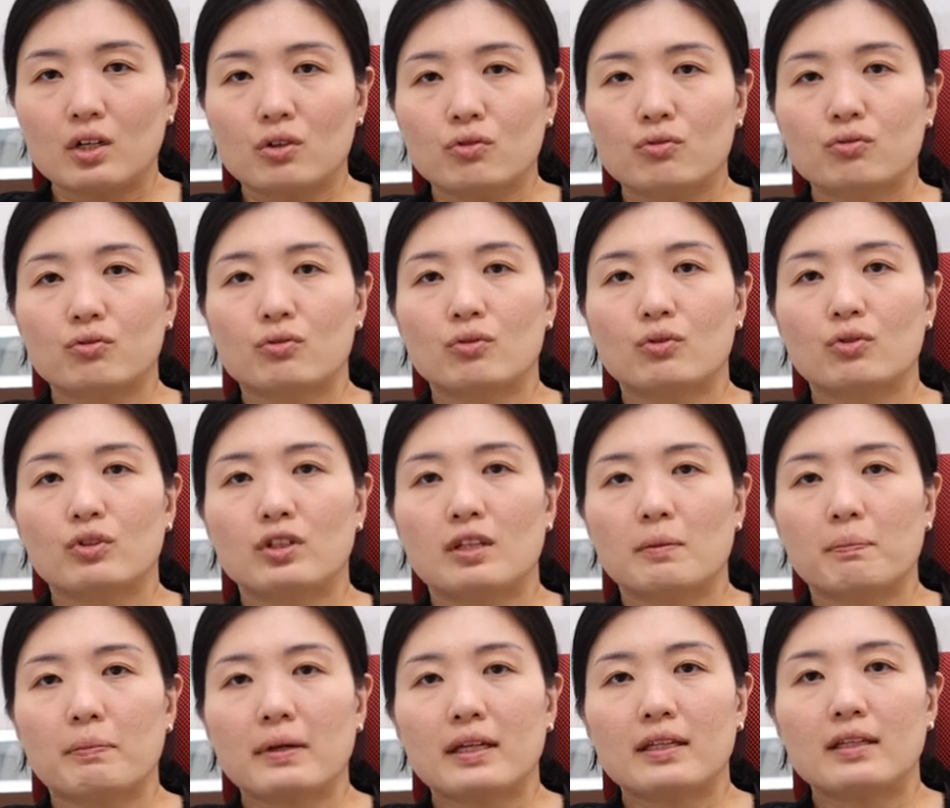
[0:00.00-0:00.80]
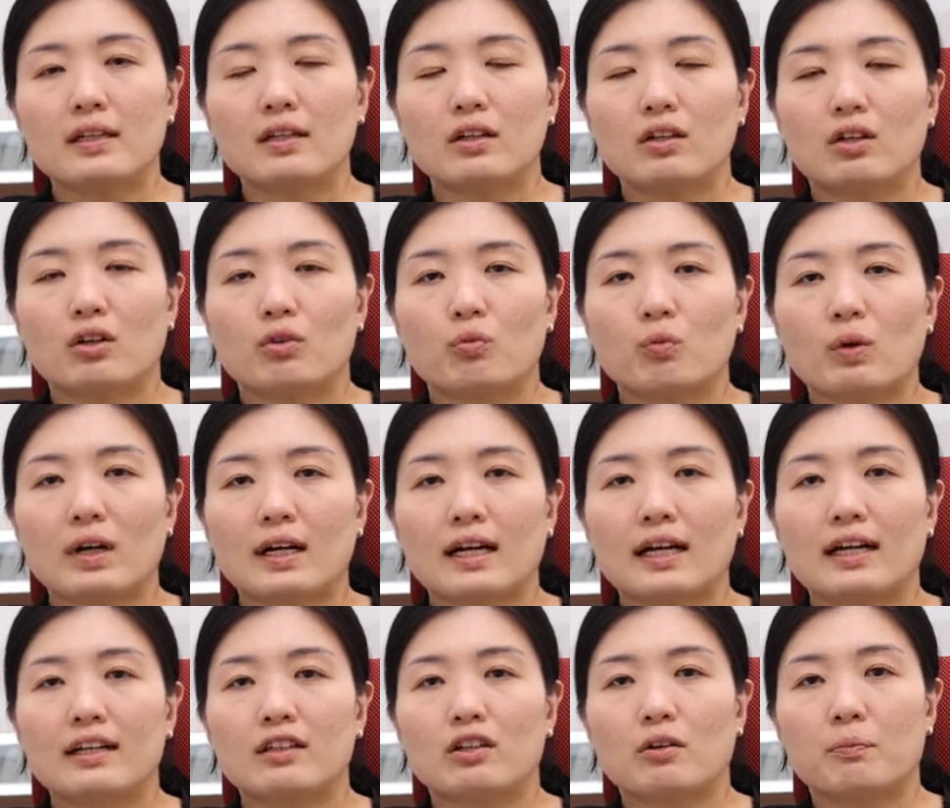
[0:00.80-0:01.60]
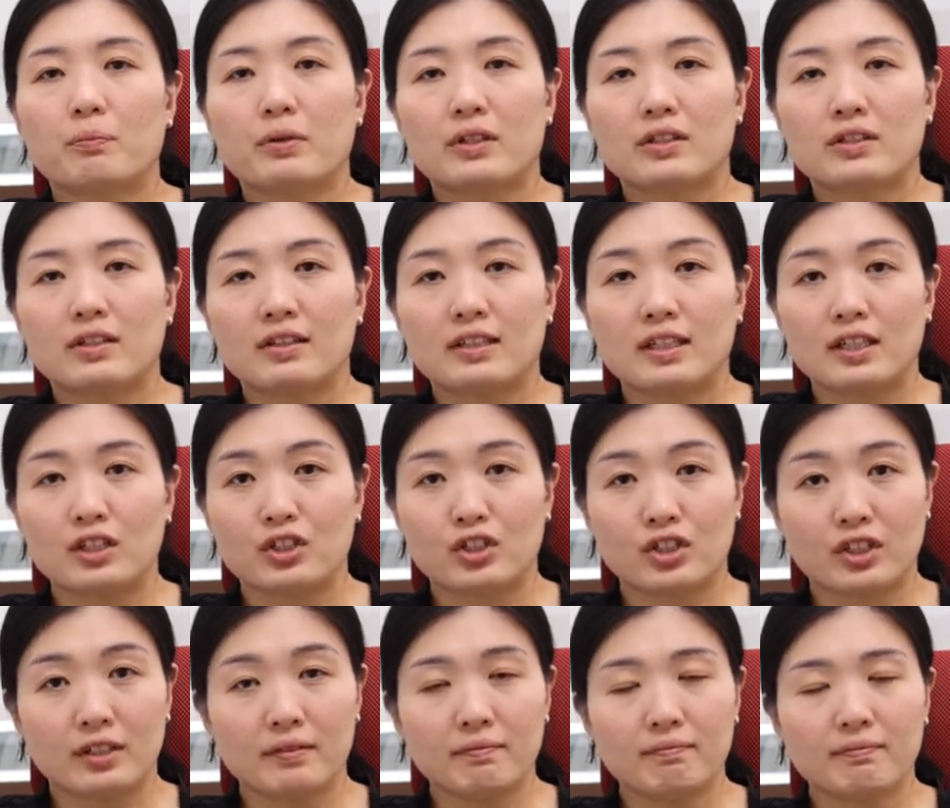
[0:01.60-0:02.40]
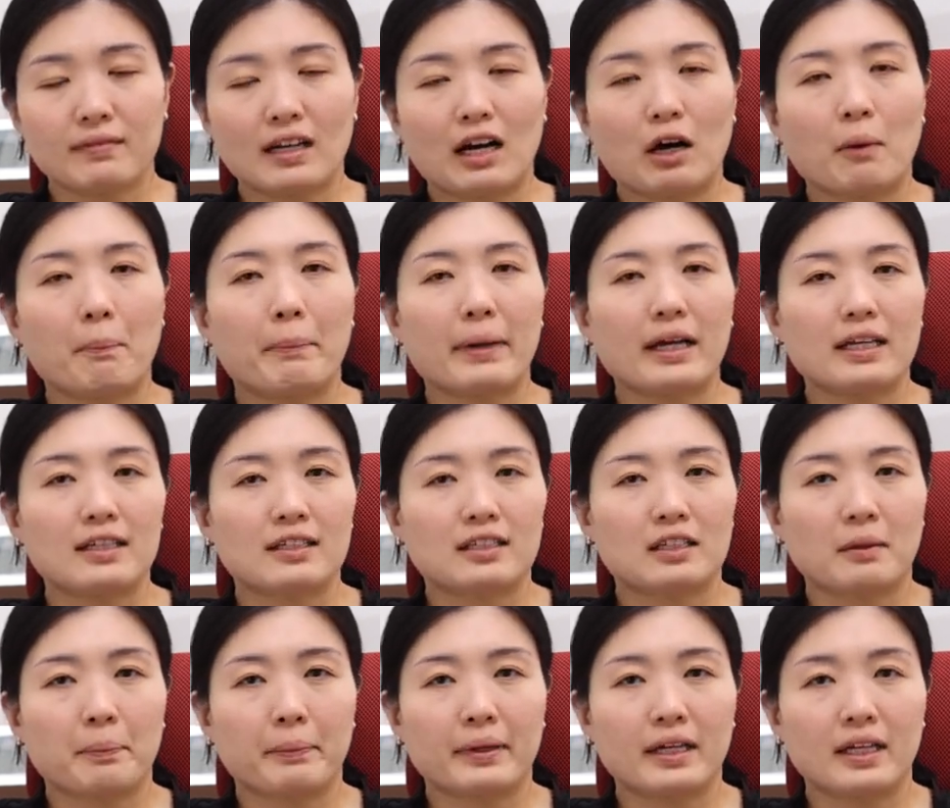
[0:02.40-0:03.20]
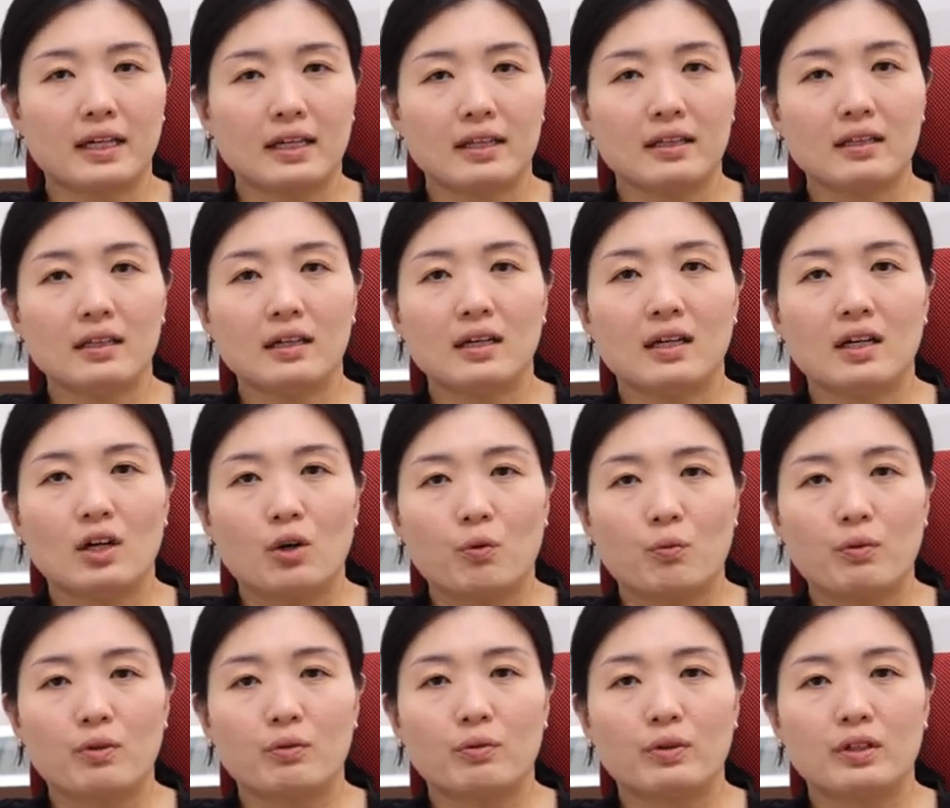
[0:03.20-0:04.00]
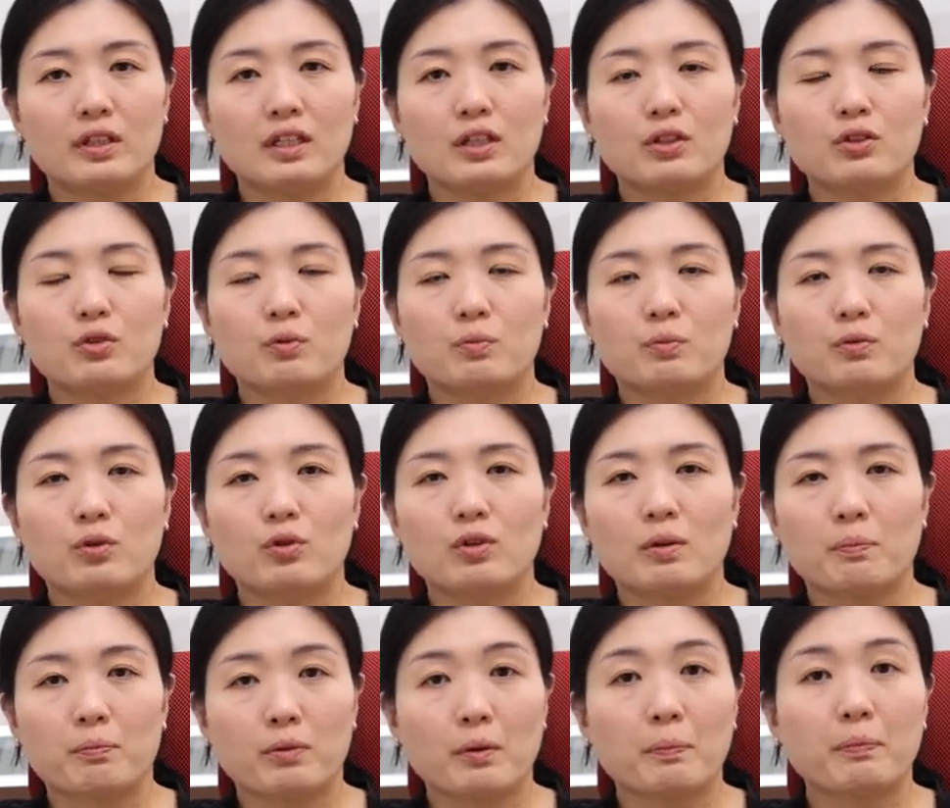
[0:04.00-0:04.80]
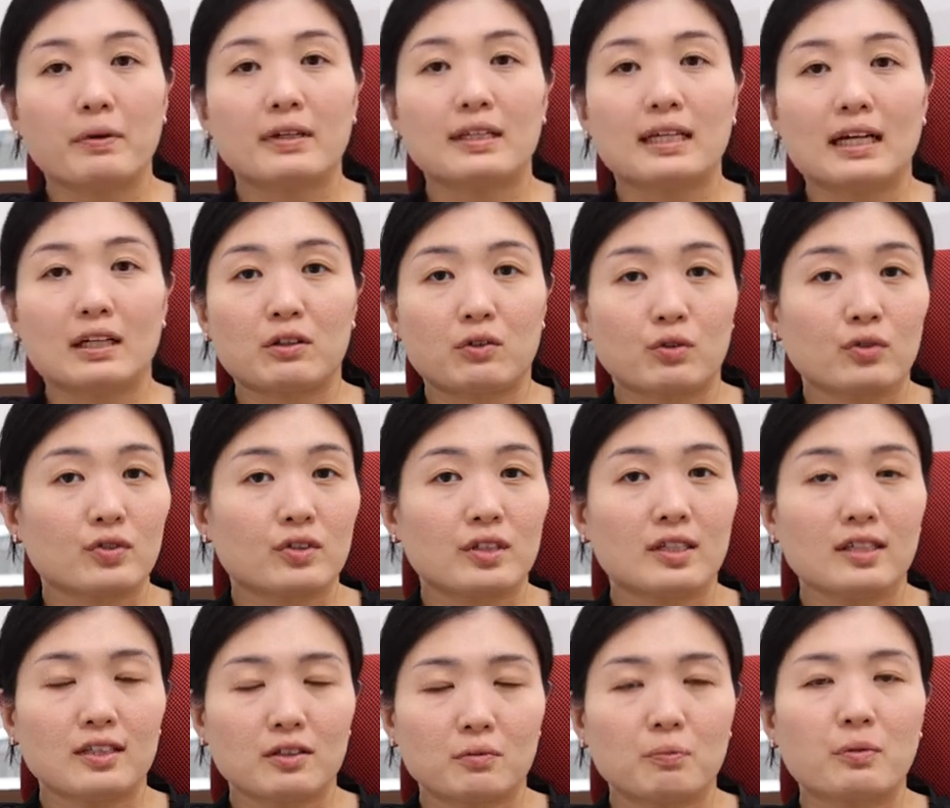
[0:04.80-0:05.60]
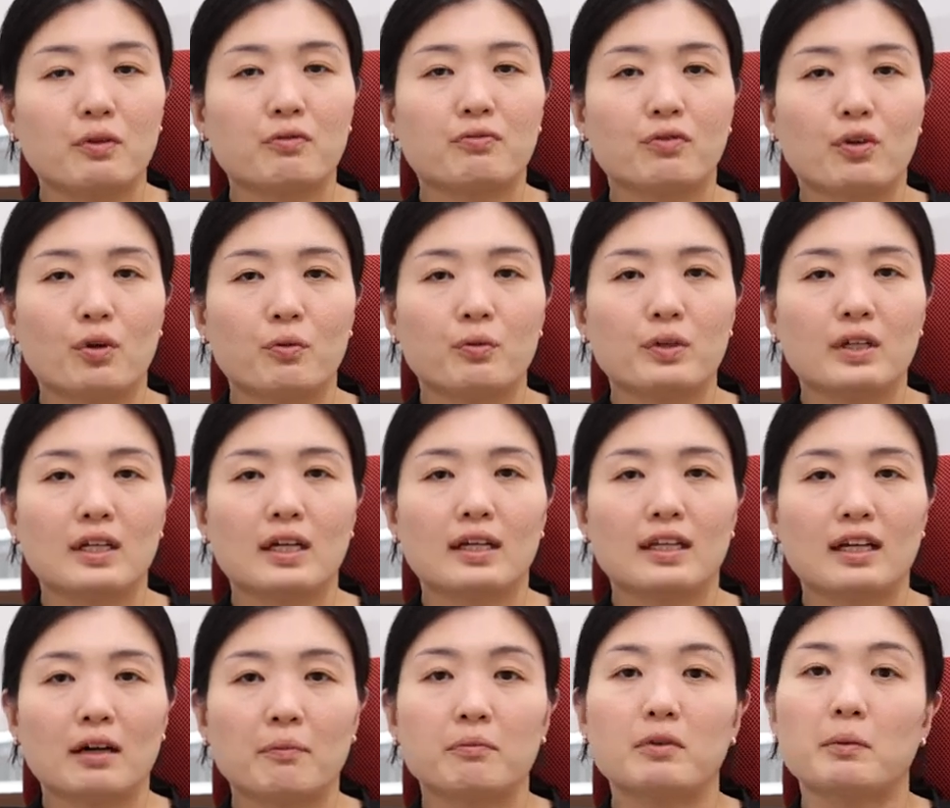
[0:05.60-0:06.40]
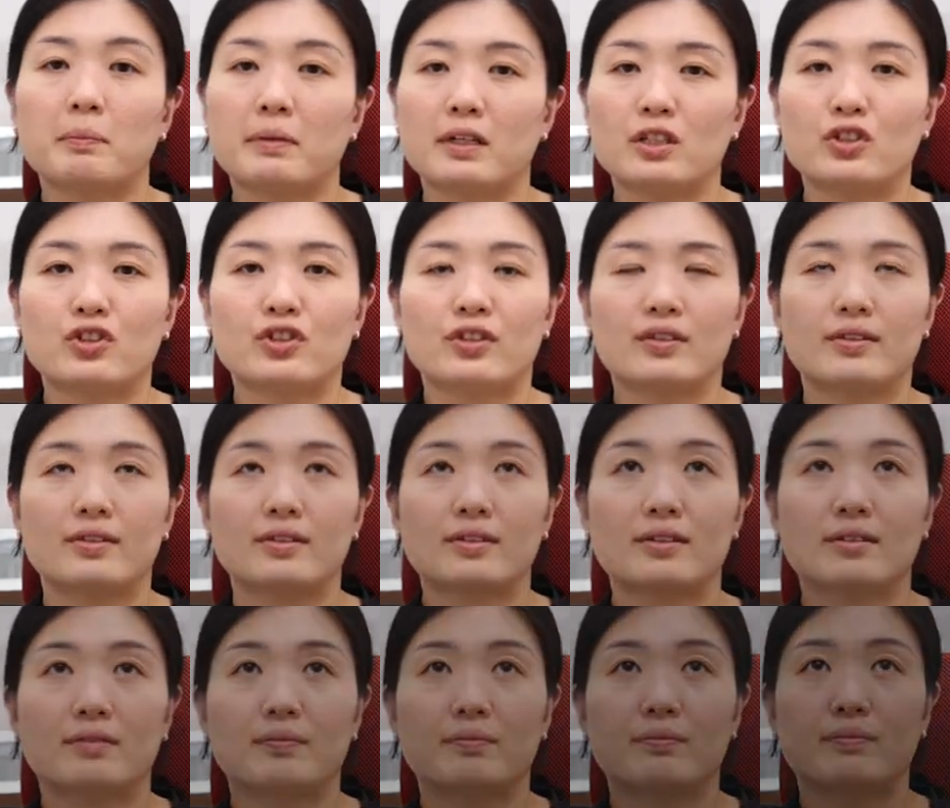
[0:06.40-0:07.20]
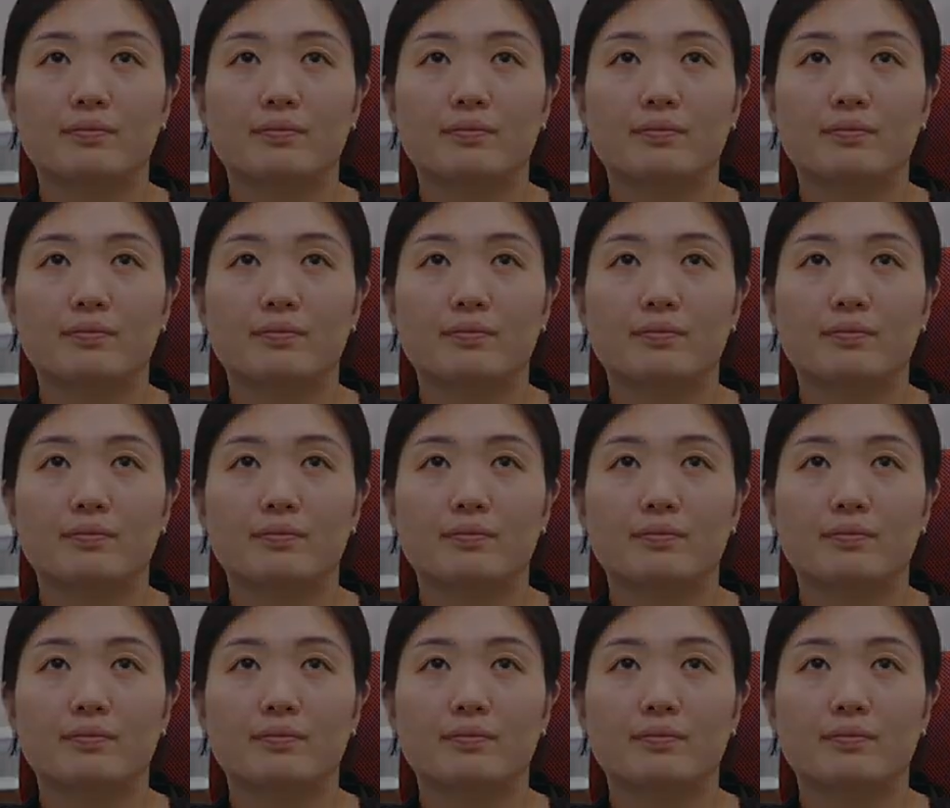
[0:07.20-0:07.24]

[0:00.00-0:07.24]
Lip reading: So depending on what kind of presentation, how bad is the pain, we will need to do a proper diagnosis before we can help the patients.